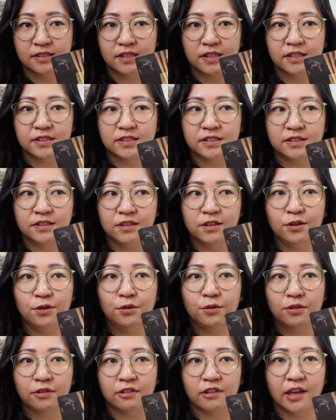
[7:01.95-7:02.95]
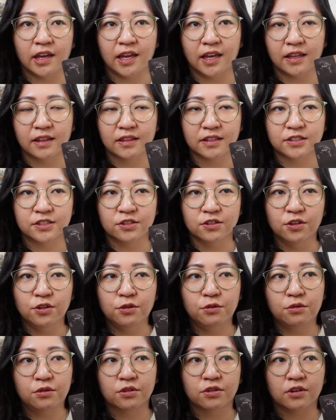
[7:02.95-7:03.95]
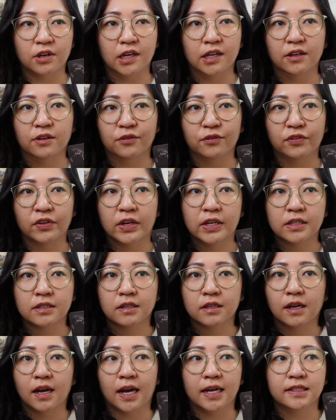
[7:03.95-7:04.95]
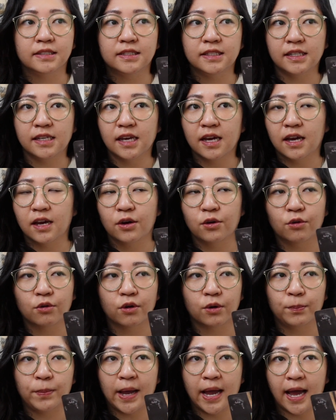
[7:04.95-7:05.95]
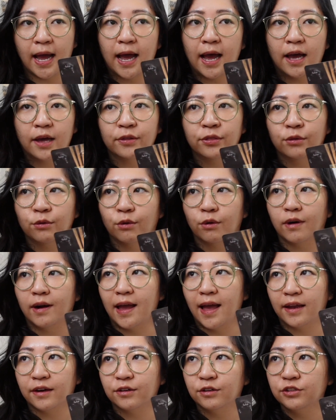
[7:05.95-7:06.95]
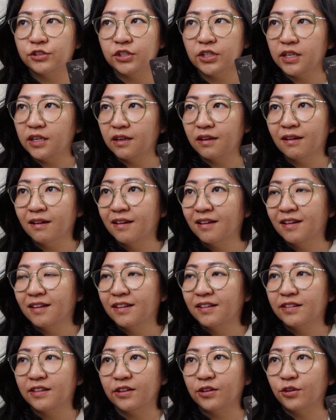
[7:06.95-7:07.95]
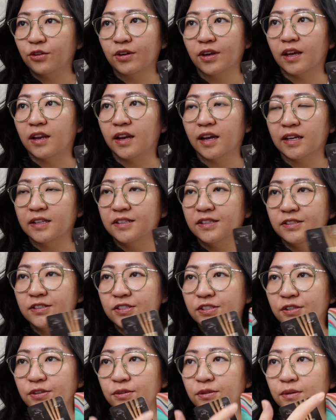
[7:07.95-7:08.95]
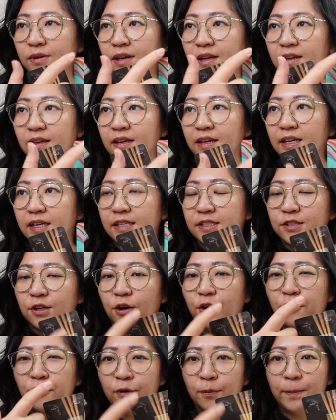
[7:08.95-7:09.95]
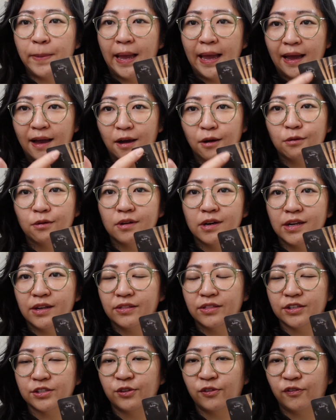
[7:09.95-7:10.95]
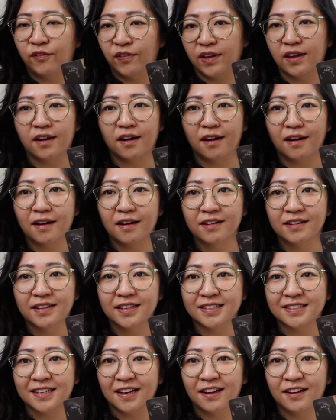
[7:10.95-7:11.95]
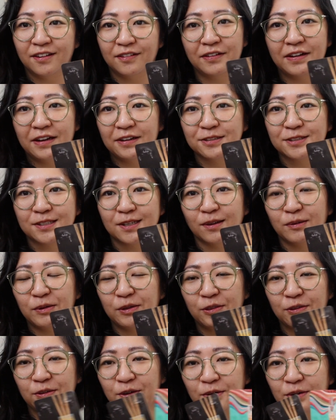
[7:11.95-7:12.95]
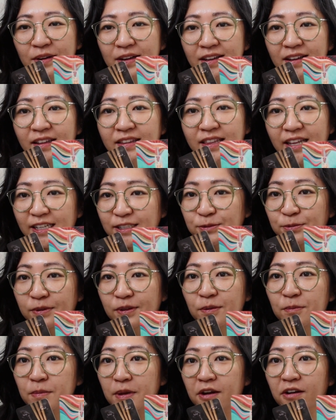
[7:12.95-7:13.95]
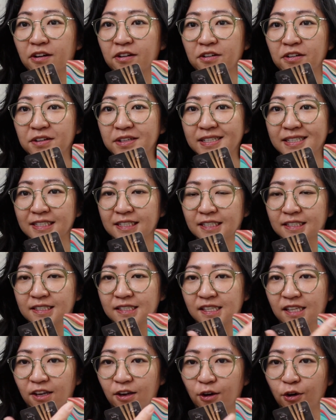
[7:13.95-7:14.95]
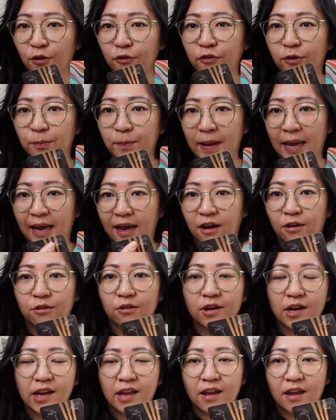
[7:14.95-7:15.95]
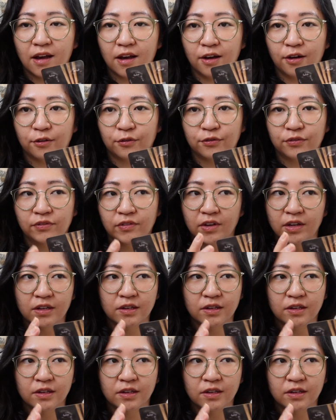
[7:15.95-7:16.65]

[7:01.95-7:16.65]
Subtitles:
this new thing, this new creative idea or path or energy that you're connecting to, is overpowering this fear, is kind of how it's coming through. That's what the Miracle is. It's the overpowering of